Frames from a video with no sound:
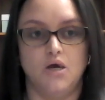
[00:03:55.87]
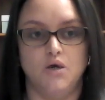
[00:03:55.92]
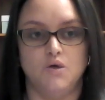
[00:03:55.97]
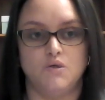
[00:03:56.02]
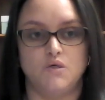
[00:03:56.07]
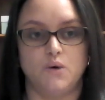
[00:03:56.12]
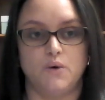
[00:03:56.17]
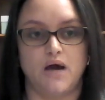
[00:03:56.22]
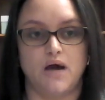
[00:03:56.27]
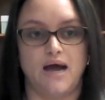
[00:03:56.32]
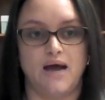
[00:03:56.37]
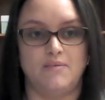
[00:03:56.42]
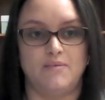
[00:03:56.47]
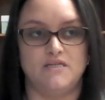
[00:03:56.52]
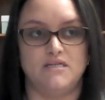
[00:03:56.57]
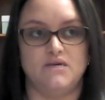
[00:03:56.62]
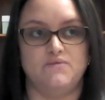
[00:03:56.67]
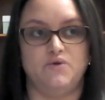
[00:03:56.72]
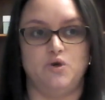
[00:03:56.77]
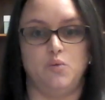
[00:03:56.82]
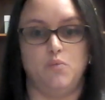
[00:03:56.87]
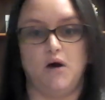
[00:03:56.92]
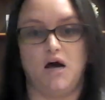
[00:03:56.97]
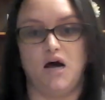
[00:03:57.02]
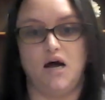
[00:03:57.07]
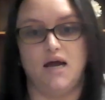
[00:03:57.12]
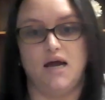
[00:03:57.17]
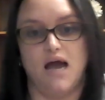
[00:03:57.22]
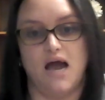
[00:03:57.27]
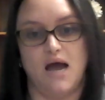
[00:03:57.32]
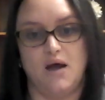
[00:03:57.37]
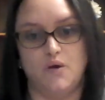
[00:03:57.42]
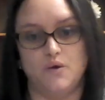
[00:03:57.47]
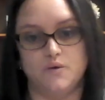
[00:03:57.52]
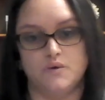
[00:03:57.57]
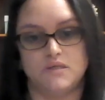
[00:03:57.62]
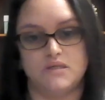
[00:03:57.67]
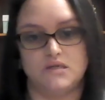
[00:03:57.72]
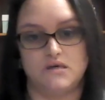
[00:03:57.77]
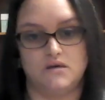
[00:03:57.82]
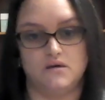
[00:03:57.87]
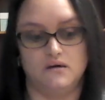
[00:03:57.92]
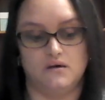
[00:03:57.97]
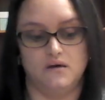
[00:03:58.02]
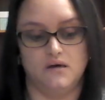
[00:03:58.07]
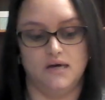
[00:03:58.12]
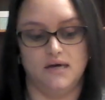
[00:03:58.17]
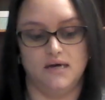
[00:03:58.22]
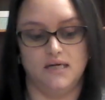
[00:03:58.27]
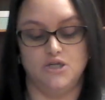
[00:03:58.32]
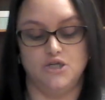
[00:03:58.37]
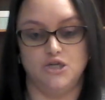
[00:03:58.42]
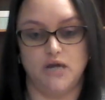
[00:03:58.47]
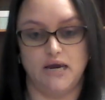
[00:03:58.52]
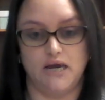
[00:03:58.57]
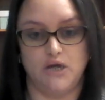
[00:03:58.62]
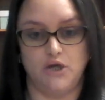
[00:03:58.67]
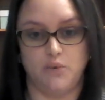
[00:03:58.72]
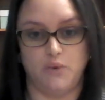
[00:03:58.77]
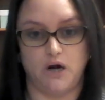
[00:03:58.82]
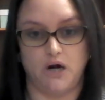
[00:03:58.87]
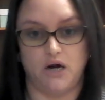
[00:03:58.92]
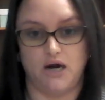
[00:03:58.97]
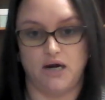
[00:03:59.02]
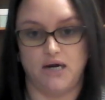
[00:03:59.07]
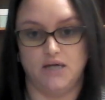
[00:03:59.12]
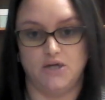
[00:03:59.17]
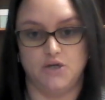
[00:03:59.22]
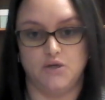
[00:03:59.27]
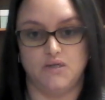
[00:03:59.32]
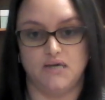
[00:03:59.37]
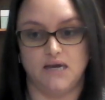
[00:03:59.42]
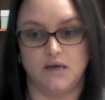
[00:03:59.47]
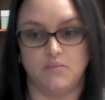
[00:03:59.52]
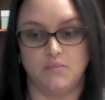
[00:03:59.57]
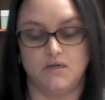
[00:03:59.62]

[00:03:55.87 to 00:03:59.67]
So what happens if you buy a house in January and you take